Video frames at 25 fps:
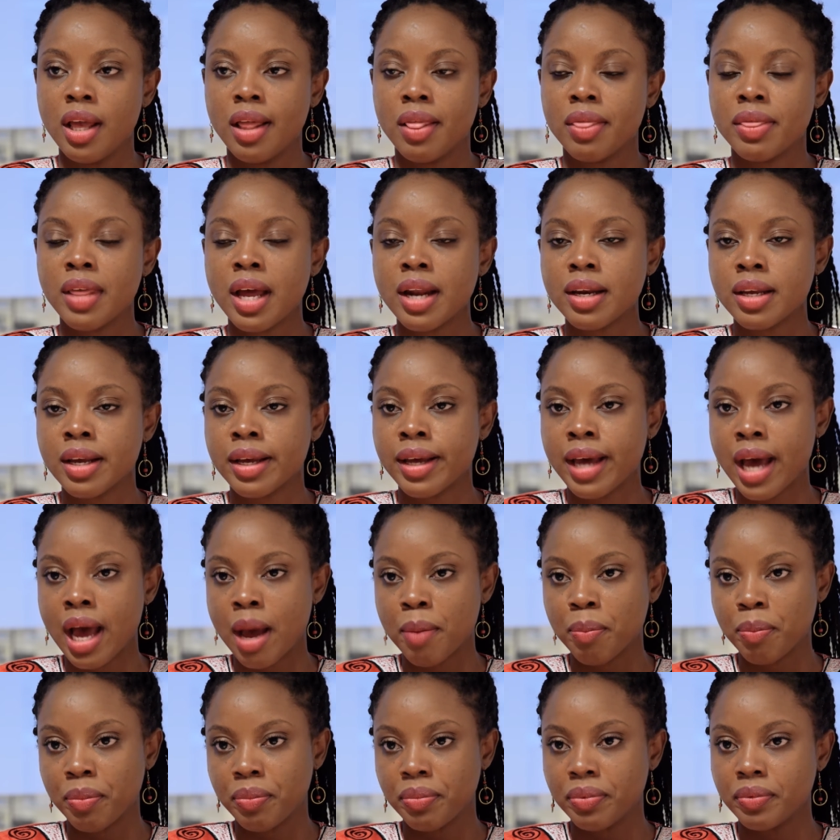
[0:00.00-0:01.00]
That gap
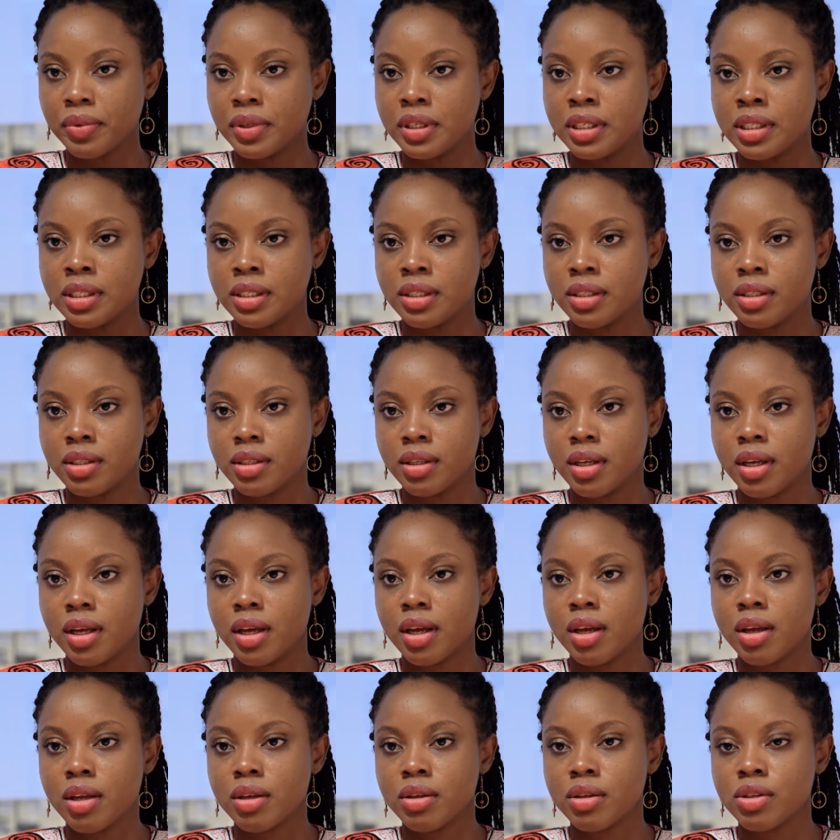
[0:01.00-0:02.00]
is
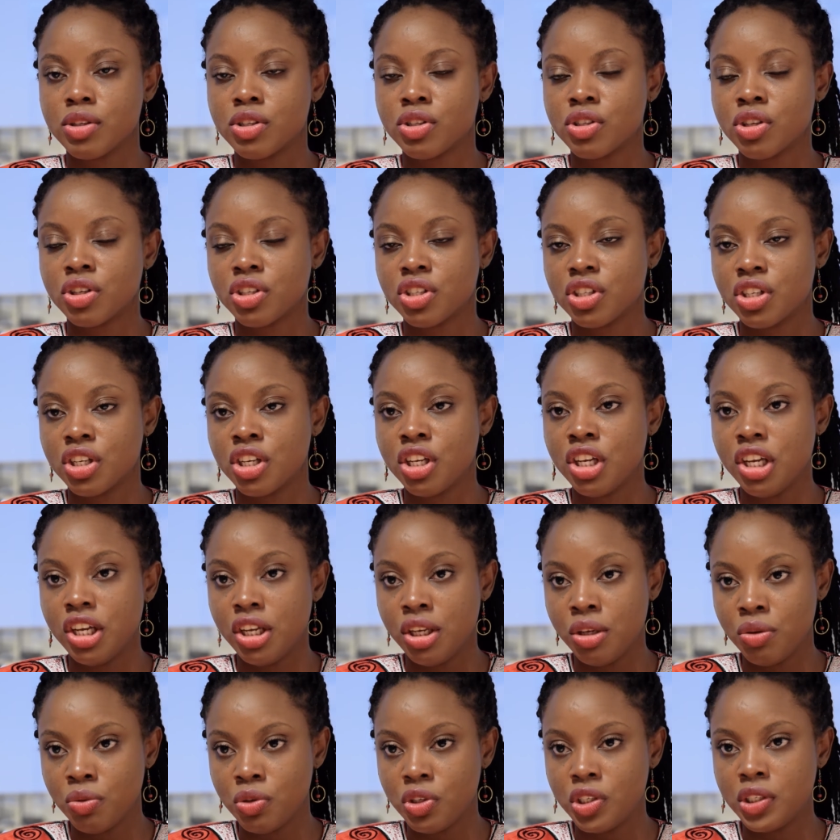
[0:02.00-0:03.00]
such a
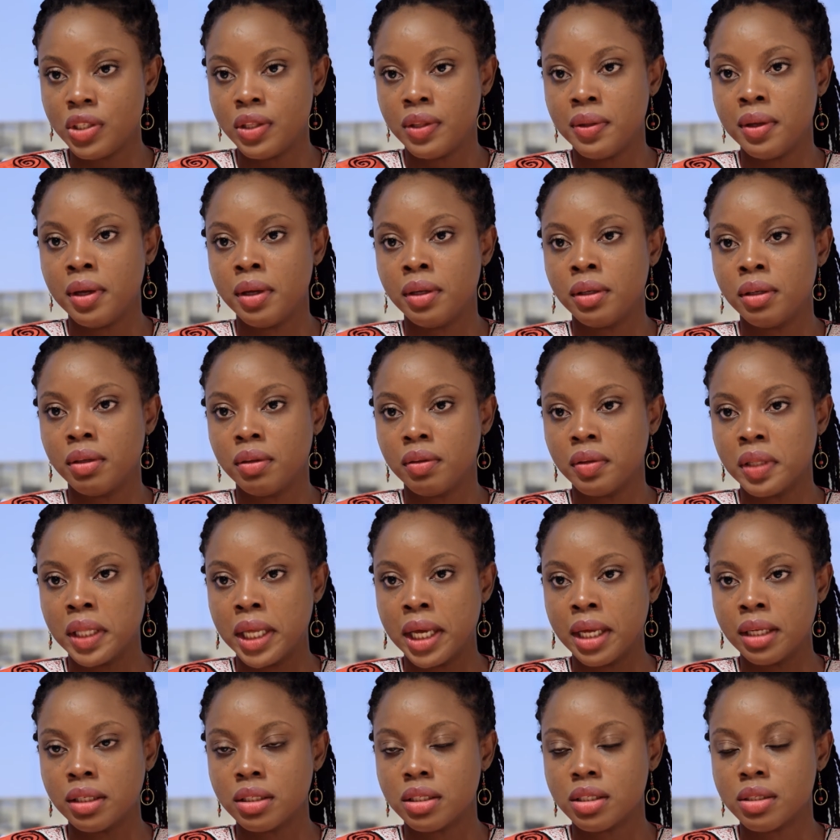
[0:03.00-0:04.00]
huge thing
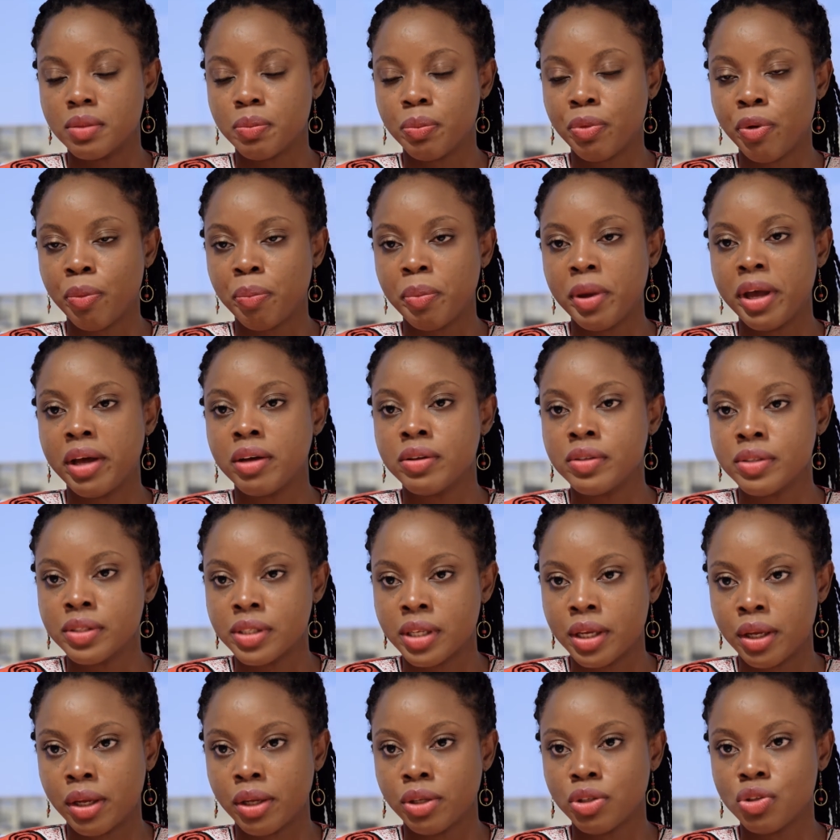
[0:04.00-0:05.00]
that propels
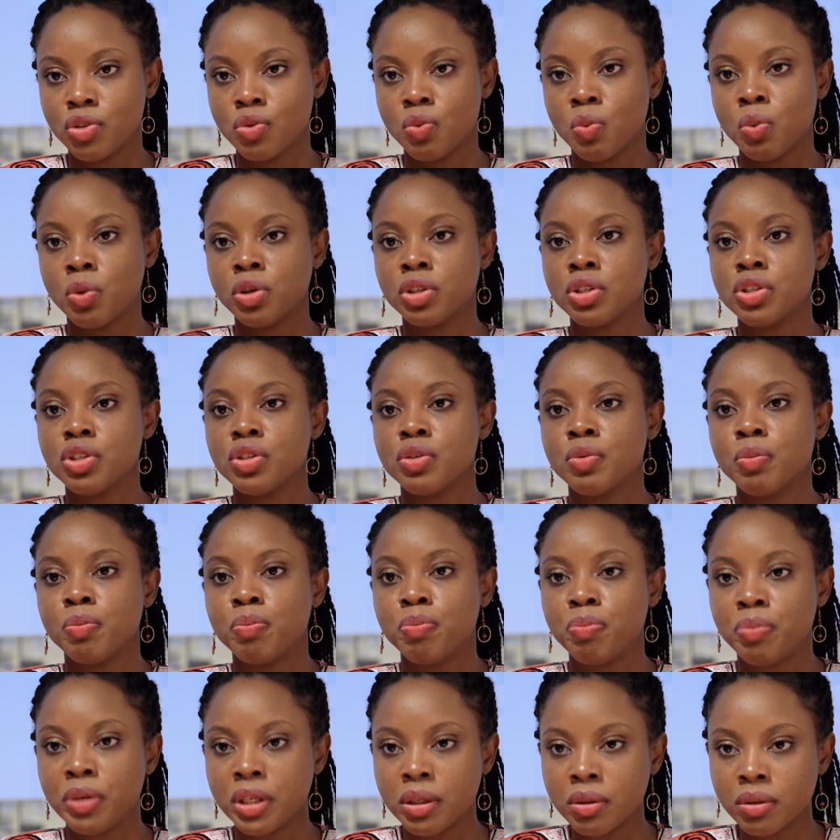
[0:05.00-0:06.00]
her to want to
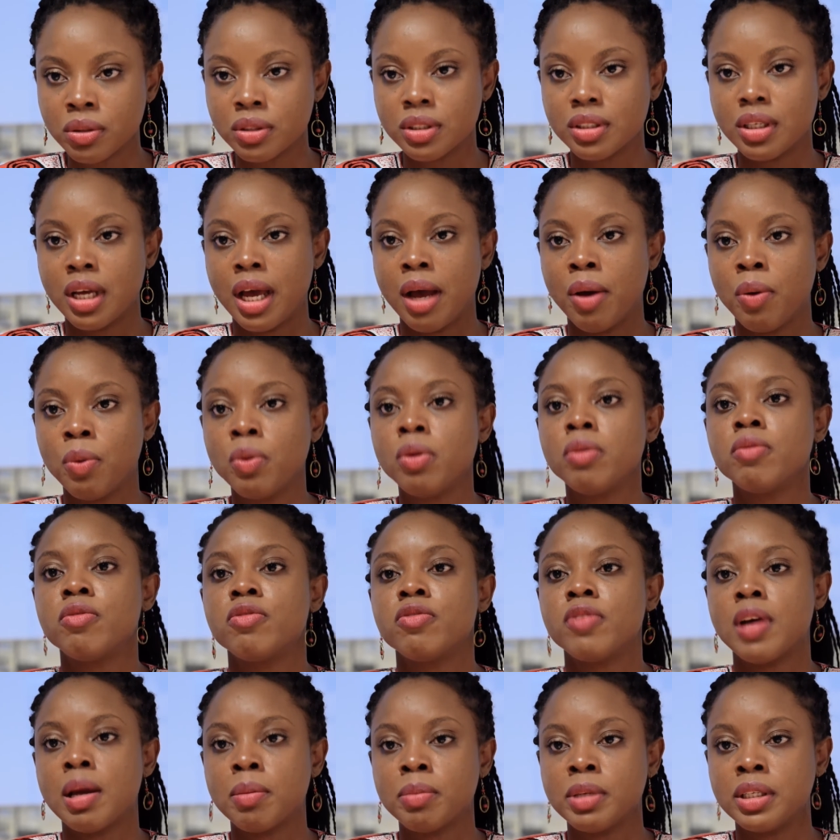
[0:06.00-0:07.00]
build her own
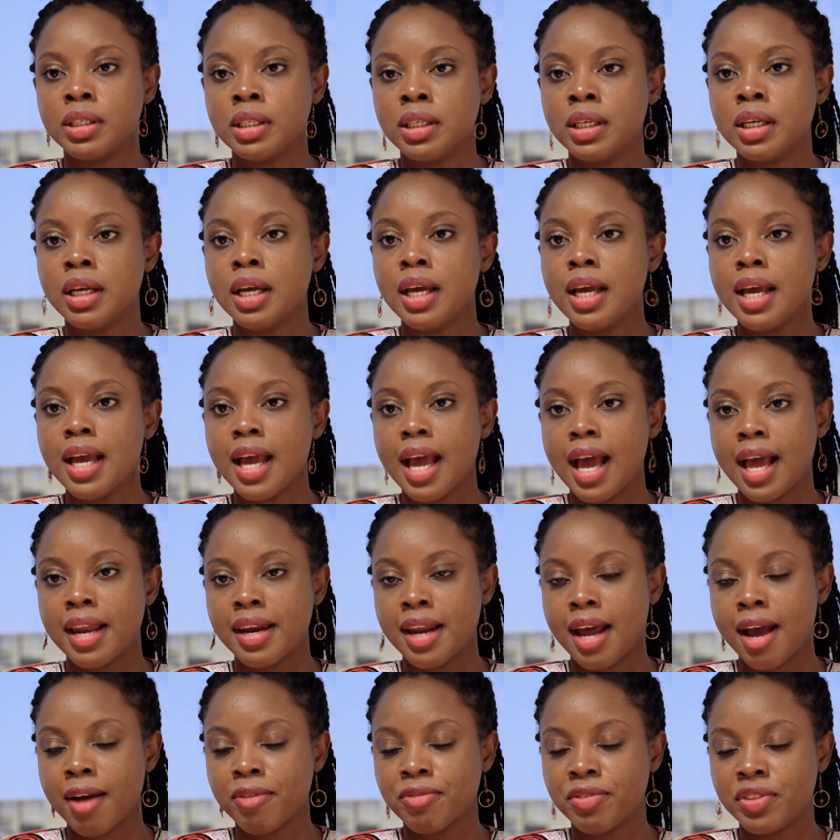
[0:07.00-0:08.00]
family and
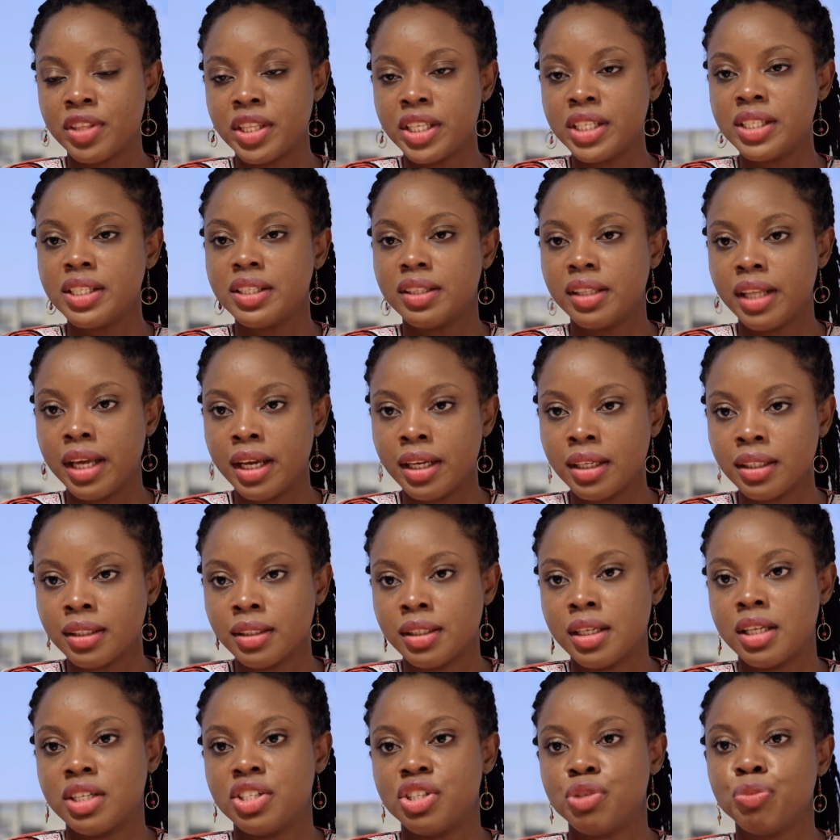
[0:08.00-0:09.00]
have this thing
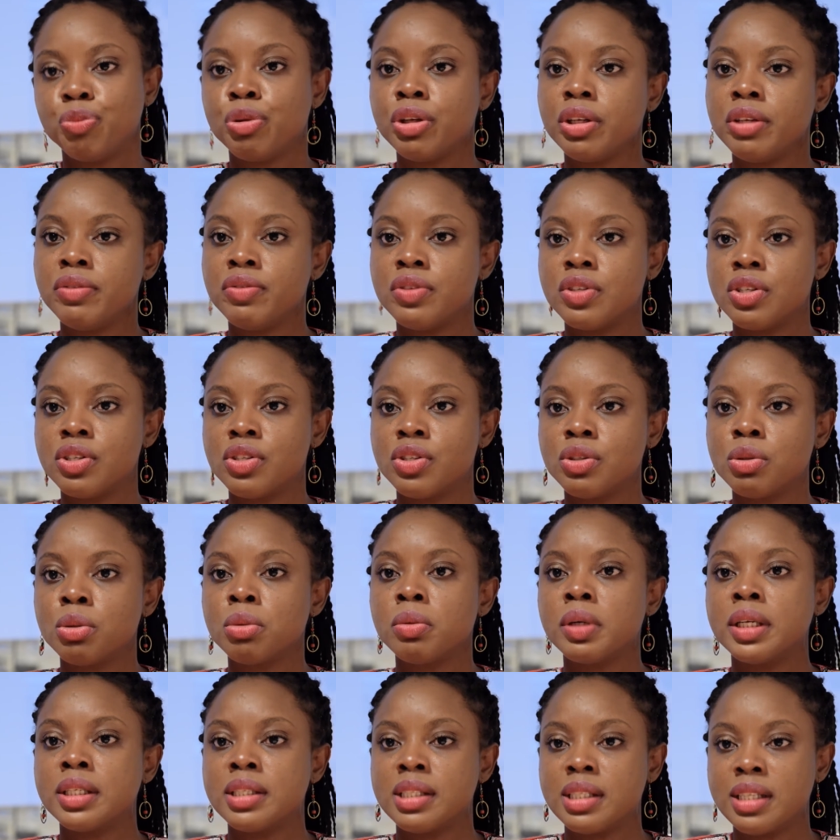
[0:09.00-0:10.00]
that she believes is so
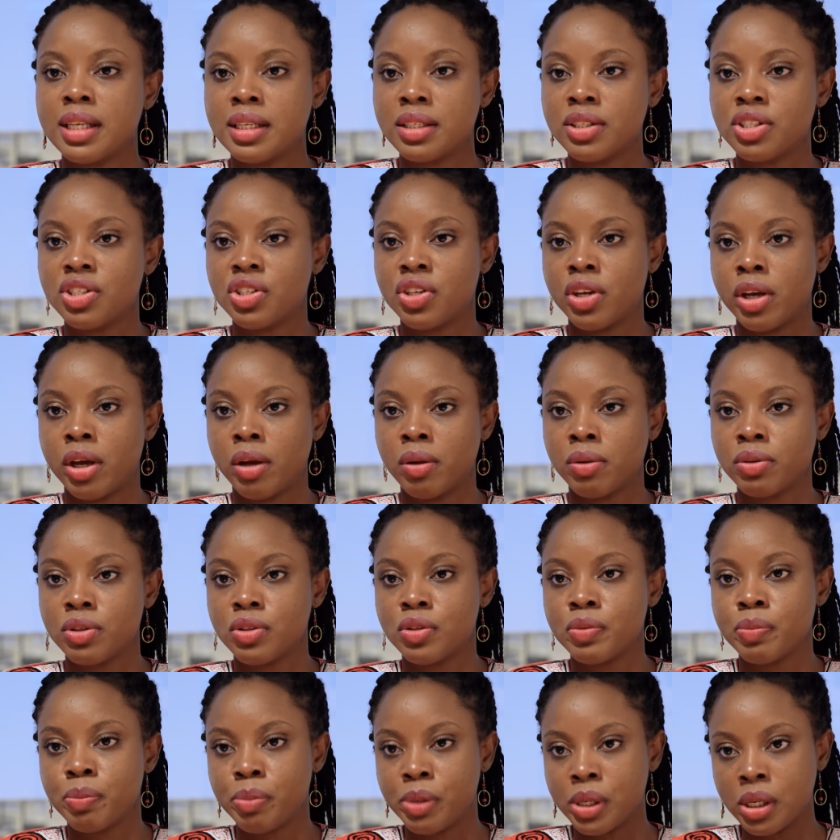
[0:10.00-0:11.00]
essential to
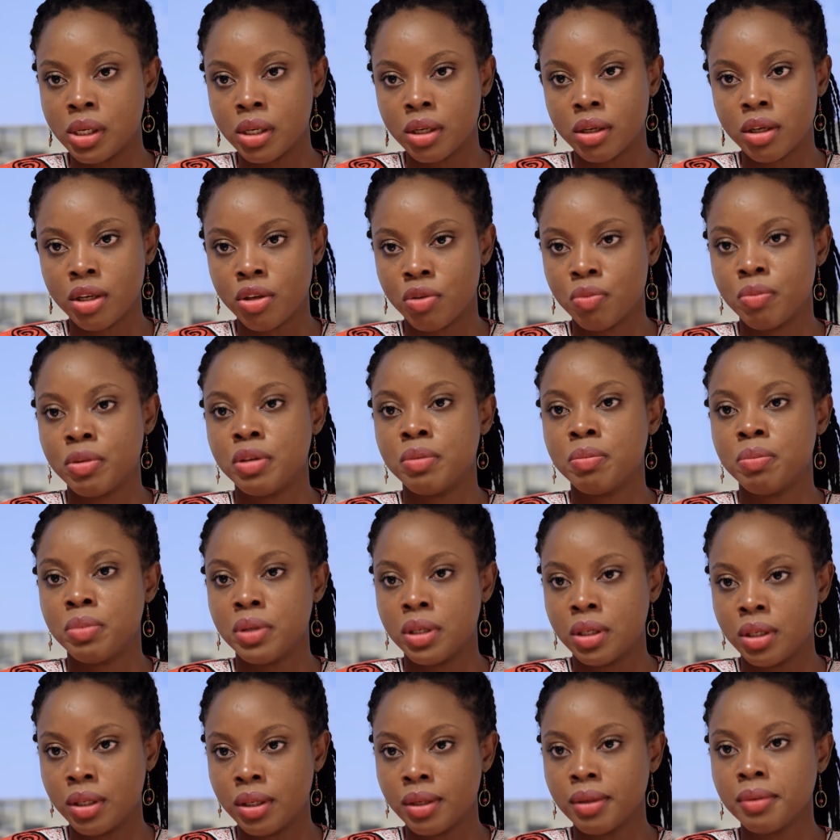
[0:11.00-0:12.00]
being a human
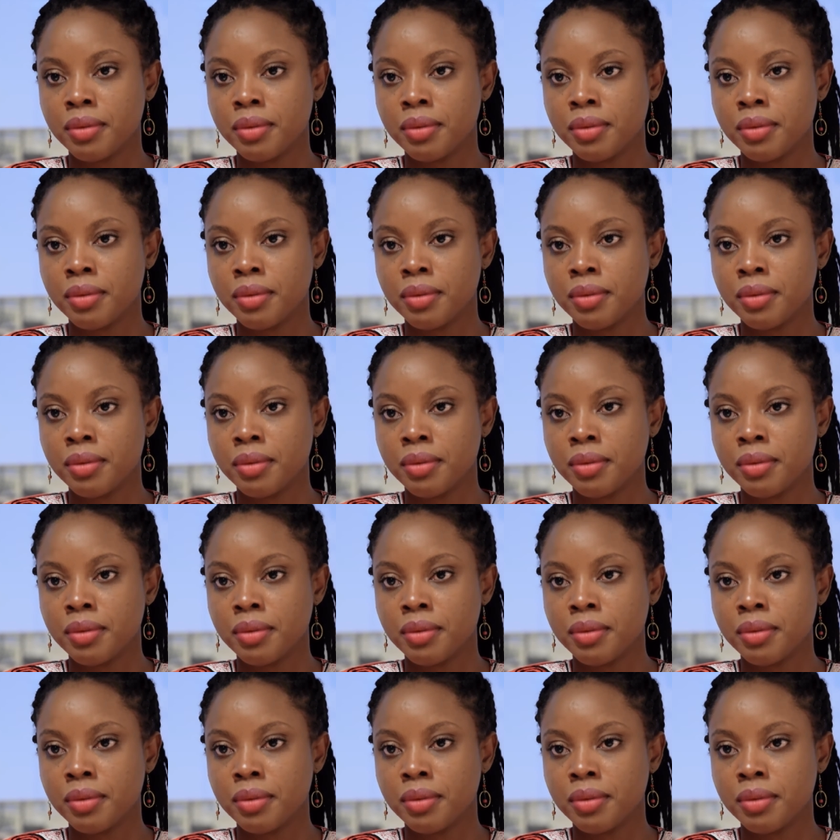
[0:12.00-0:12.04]
being.